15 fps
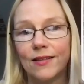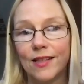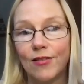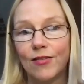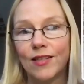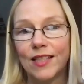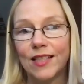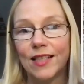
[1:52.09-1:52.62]
the
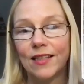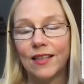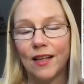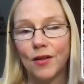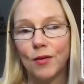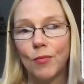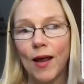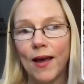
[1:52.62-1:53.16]
idea
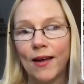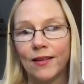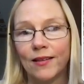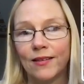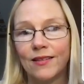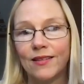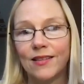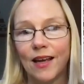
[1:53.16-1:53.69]
and the
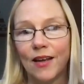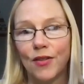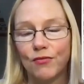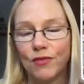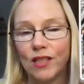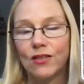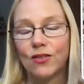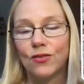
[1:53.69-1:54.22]
plans and the
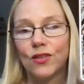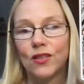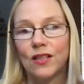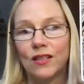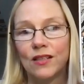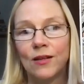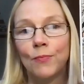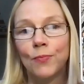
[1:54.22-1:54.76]

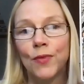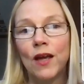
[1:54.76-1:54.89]
resources,